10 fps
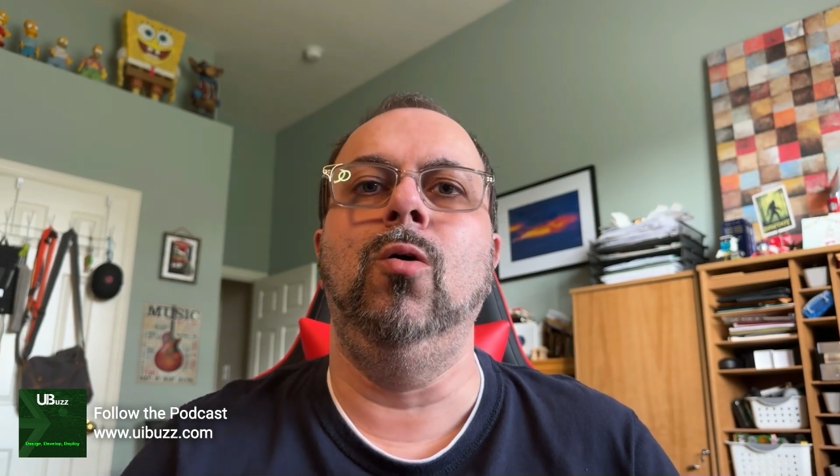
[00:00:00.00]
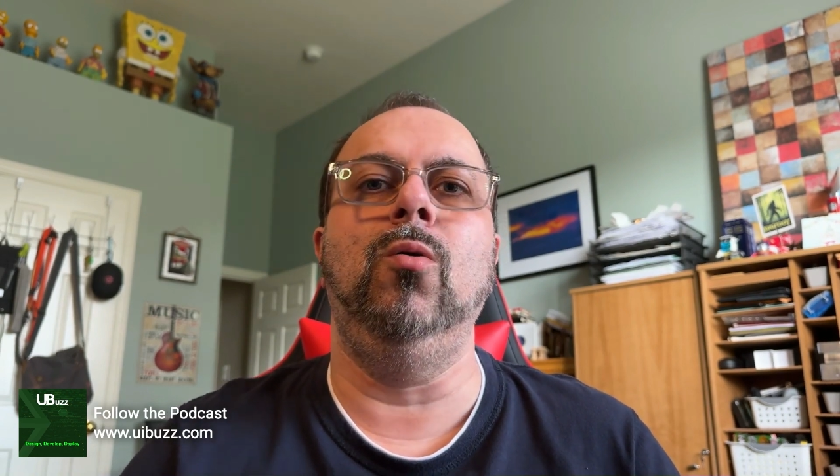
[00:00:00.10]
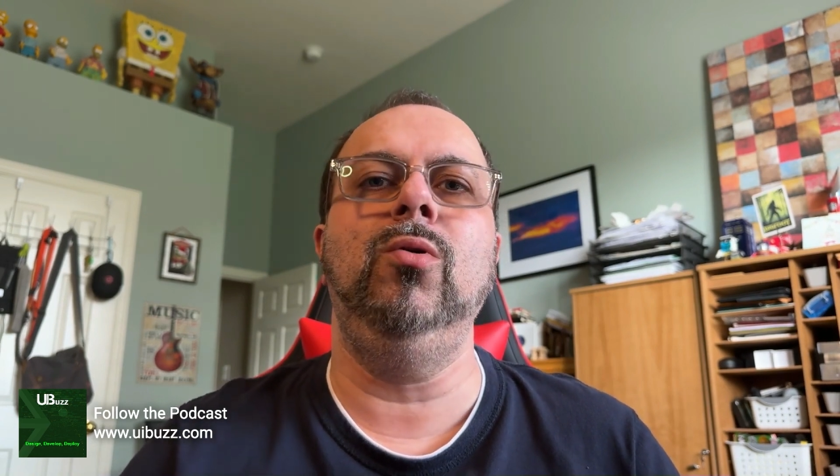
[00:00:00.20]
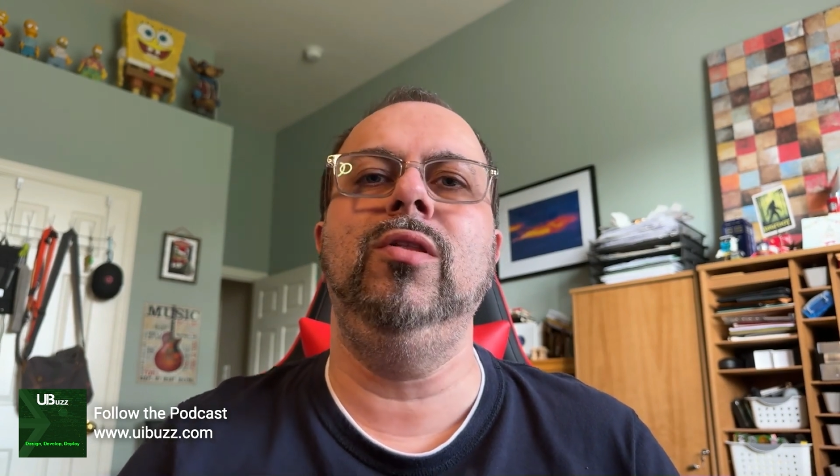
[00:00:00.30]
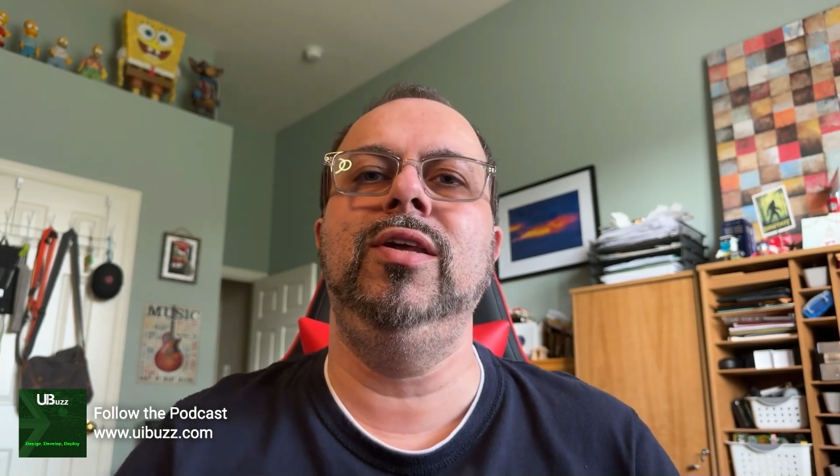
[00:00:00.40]

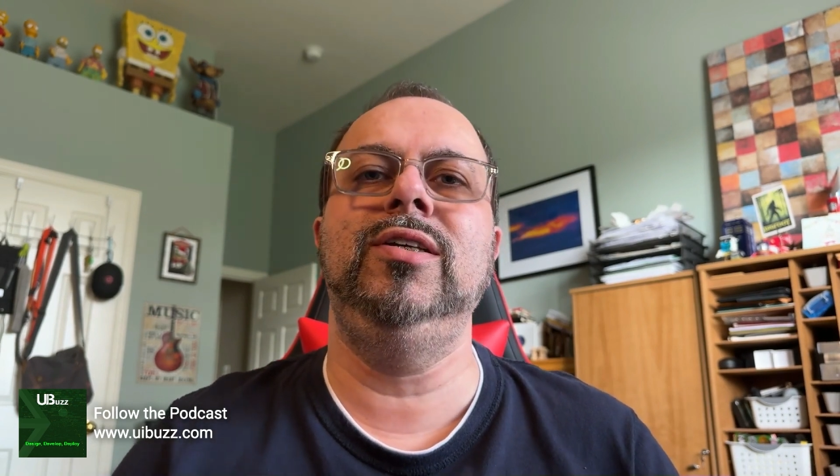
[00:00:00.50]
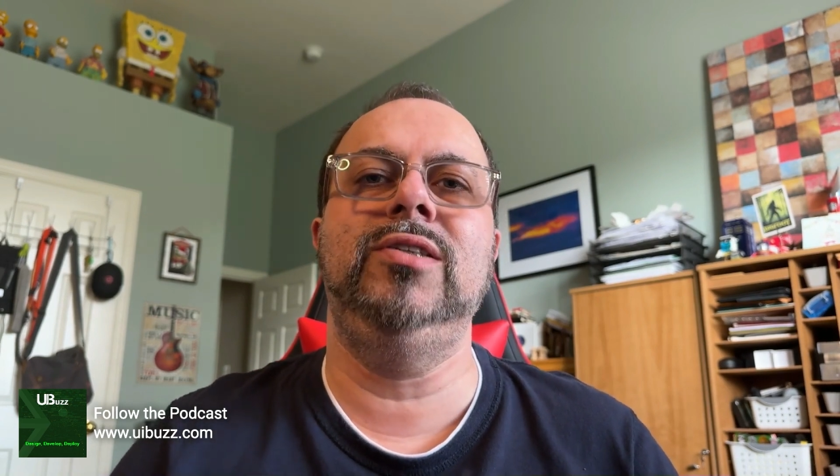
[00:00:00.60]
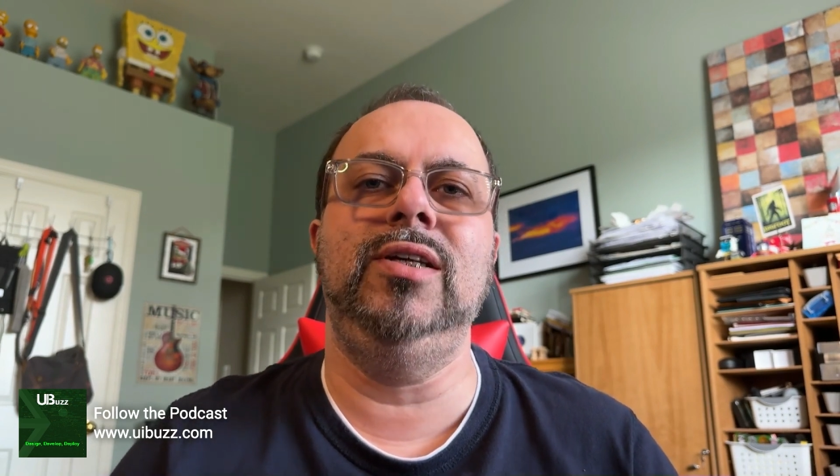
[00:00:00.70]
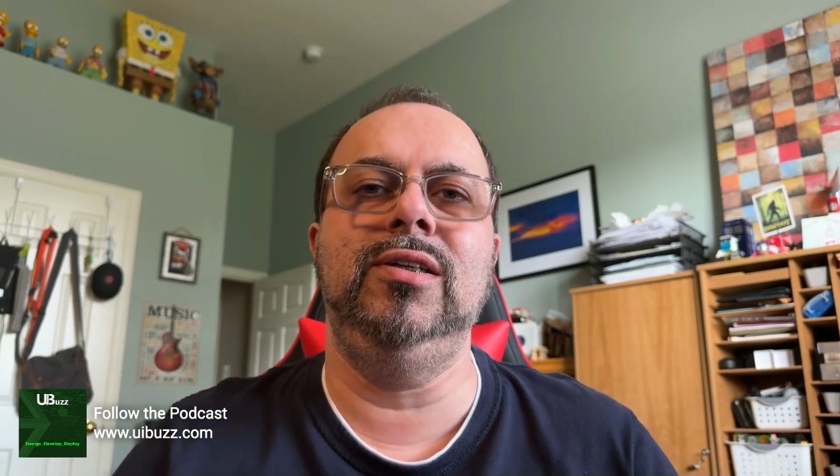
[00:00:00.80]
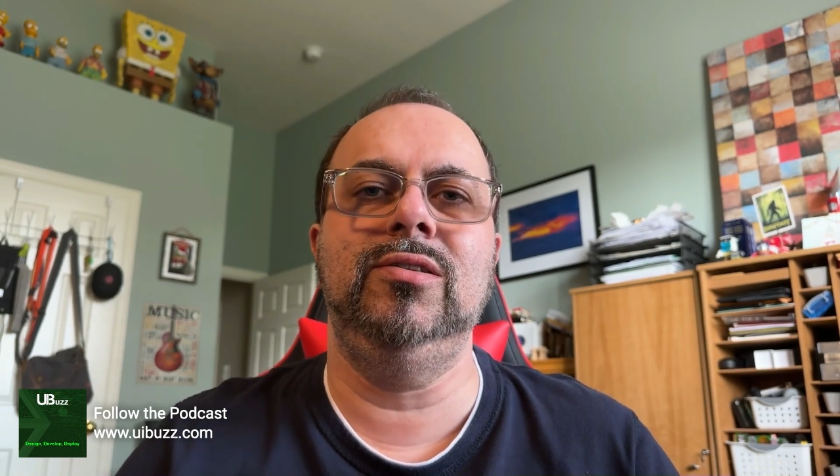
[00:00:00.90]
All of
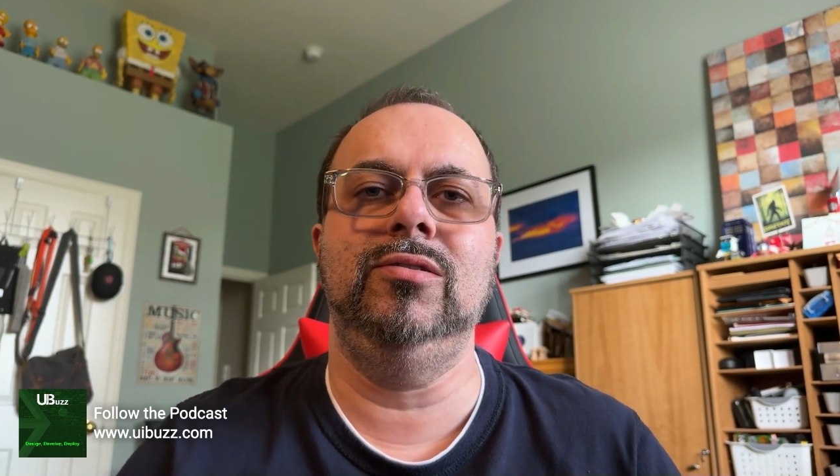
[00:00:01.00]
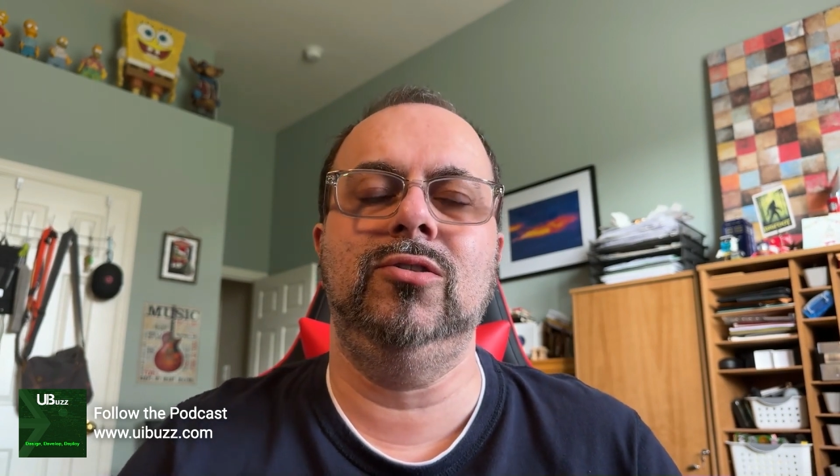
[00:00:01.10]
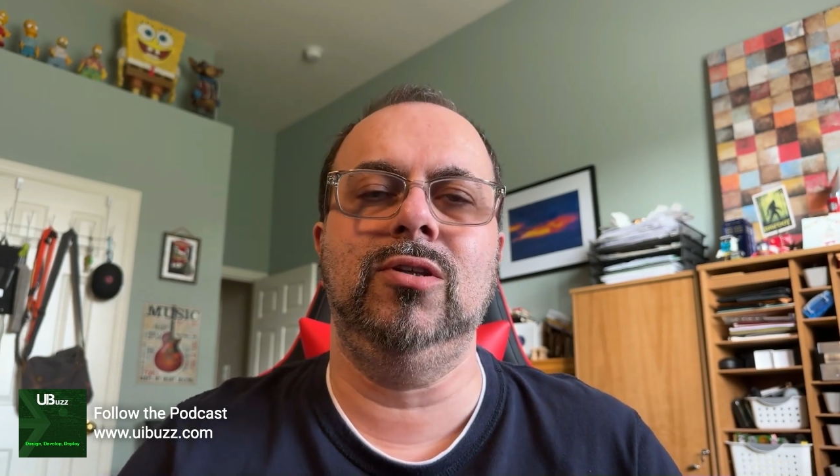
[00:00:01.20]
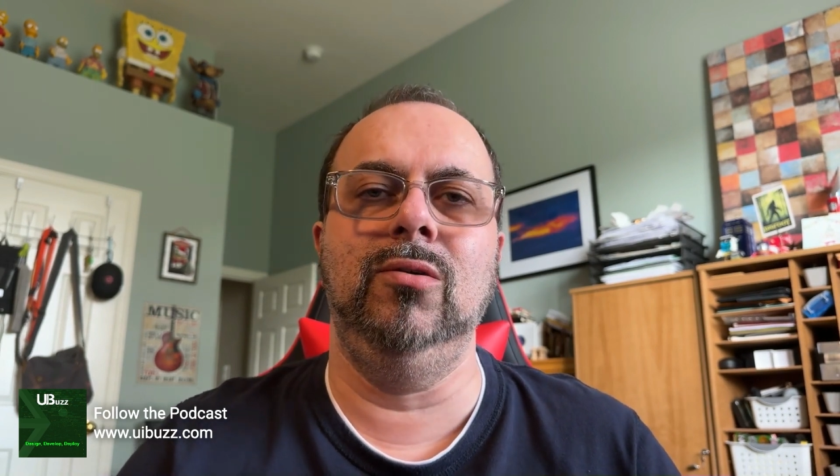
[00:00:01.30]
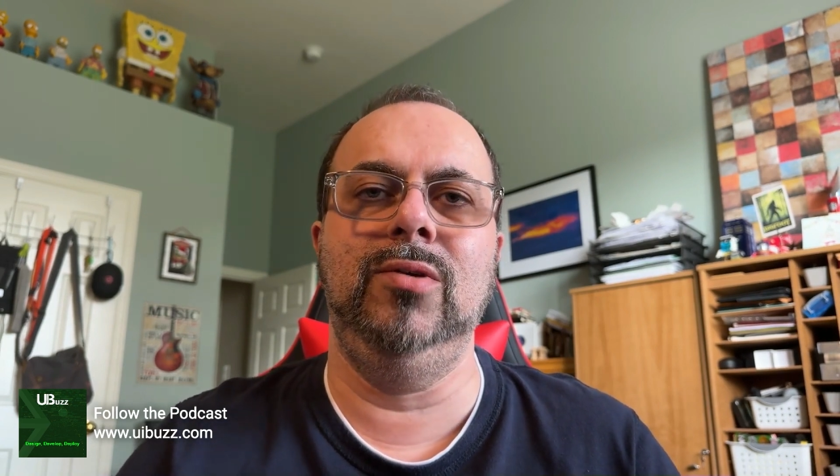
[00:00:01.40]
these things
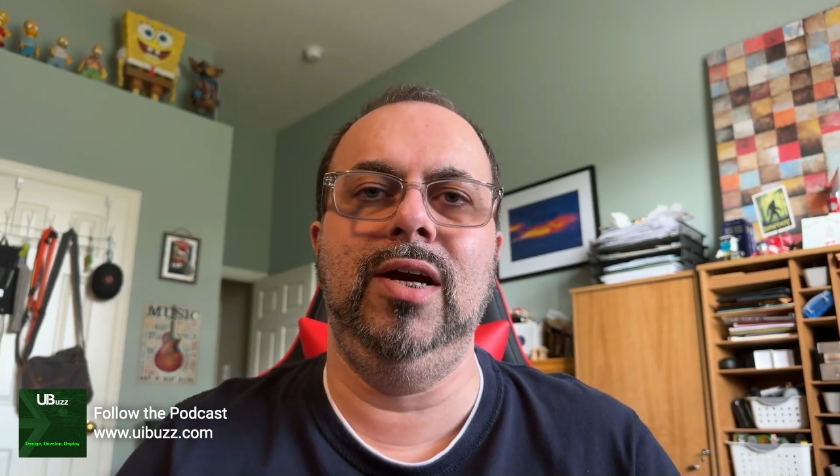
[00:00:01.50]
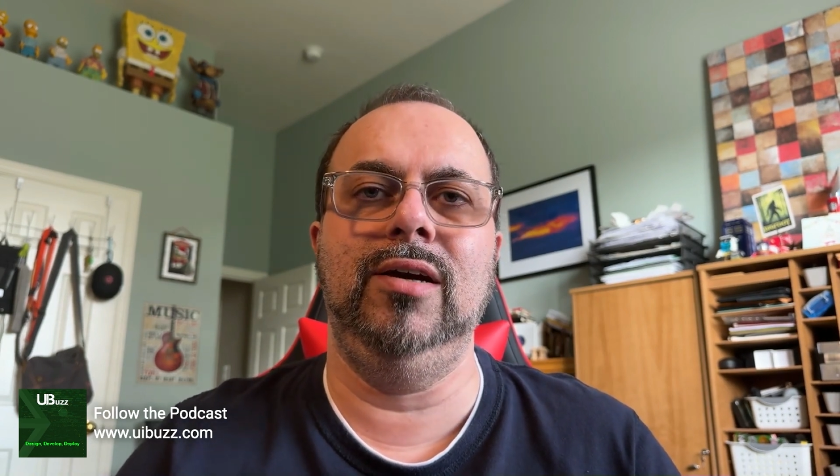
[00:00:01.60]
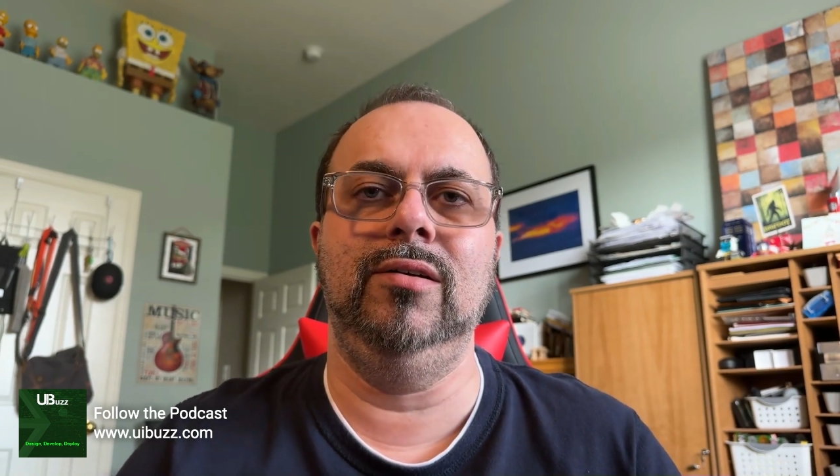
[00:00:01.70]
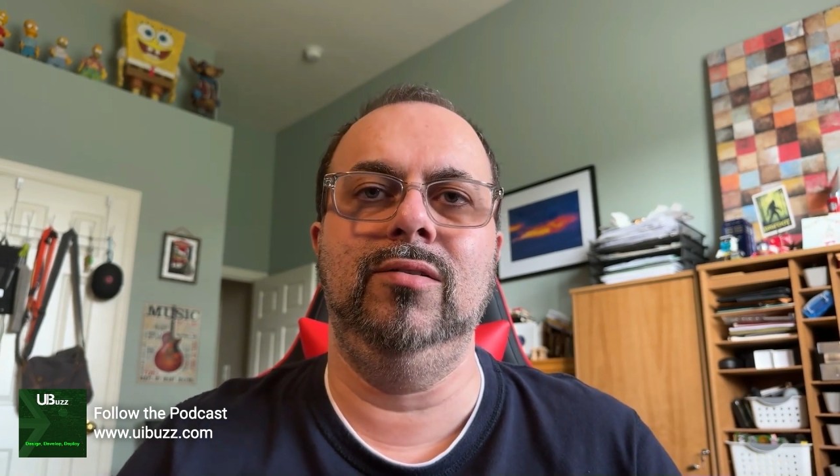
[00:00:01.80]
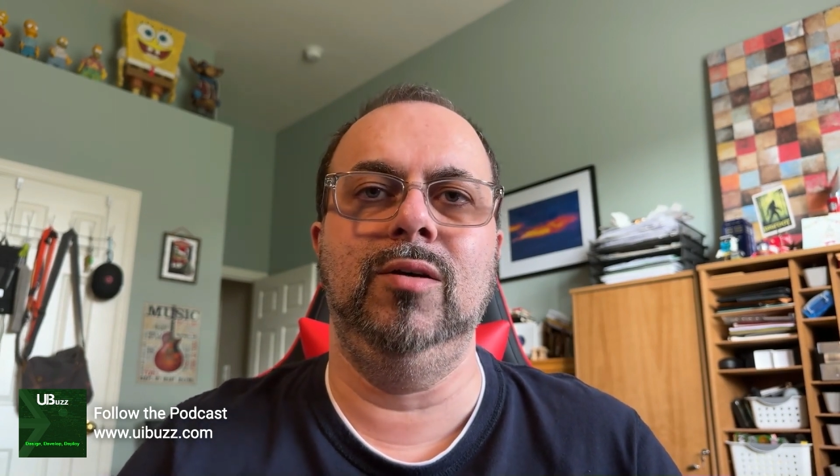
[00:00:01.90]
slow down